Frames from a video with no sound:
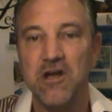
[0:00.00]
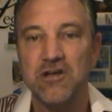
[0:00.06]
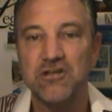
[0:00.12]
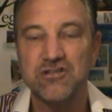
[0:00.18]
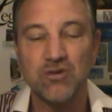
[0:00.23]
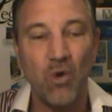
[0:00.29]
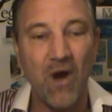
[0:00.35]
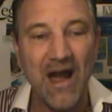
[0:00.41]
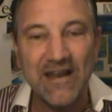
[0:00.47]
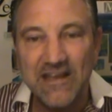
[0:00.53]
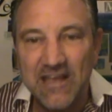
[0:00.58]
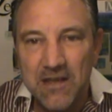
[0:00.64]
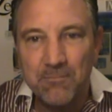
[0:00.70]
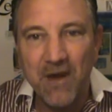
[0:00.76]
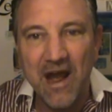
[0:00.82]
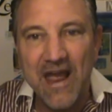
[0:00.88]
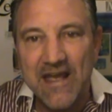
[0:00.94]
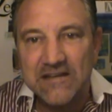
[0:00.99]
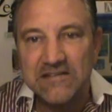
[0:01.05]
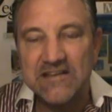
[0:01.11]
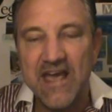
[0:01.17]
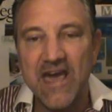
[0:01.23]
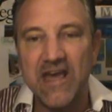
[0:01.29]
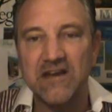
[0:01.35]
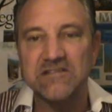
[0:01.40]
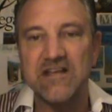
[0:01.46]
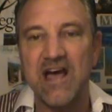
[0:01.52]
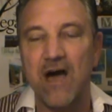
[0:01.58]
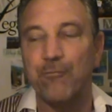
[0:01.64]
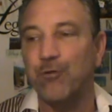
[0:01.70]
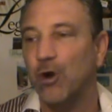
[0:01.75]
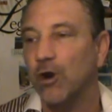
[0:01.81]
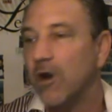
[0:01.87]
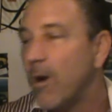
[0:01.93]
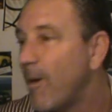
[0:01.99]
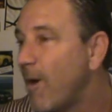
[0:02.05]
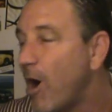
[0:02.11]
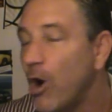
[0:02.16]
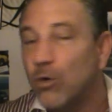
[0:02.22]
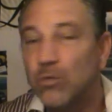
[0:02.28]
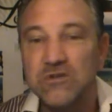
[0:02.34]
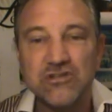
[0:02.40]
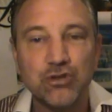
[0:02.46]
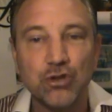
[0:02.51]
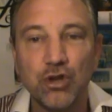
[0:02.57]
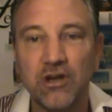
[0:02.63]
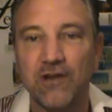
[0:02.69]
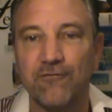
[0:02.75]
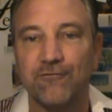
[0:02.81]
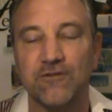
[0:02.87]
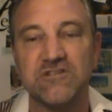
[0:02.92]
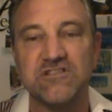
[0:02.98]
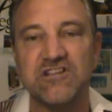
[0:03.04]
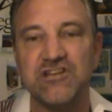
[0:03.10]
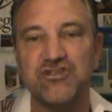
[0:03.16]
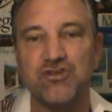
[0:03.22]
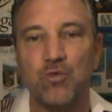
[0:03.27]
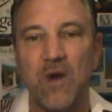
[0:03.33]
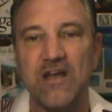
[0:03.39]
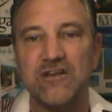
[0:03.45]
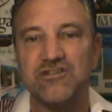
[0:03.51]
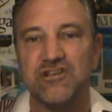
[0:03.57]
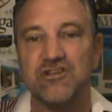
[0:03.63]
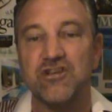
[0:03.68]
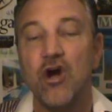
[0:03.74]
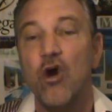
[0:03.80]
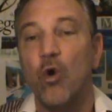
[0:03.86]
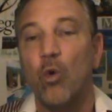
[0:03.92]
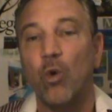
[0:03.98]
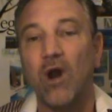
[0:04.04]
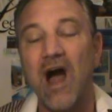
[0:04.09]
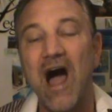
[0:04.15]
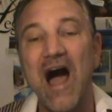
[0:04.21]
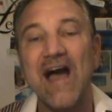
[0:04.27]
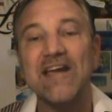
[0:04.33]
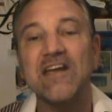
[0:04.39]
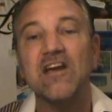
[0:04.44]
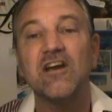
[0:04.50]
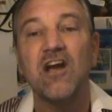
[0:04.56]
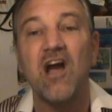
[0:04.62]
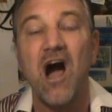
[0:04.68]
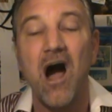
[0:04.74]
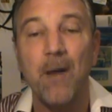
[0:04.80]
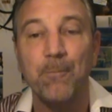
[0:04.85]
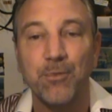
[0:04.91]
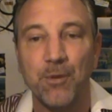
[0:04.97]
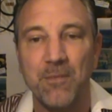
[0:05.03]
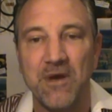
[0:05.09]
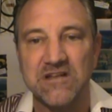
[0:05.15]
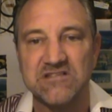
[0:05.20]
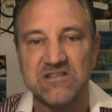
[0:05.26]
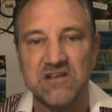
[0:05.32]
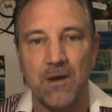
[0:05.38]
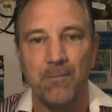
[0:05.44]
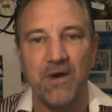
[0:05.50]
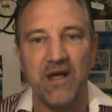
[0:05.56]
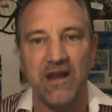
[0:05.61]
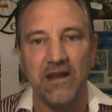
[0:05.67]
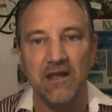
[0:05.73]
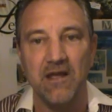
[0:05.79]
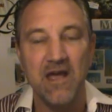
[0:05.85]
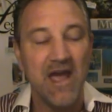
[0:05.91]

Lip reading: So I keep my antennas out there and I'm always looking for situations where I can compliment somebody.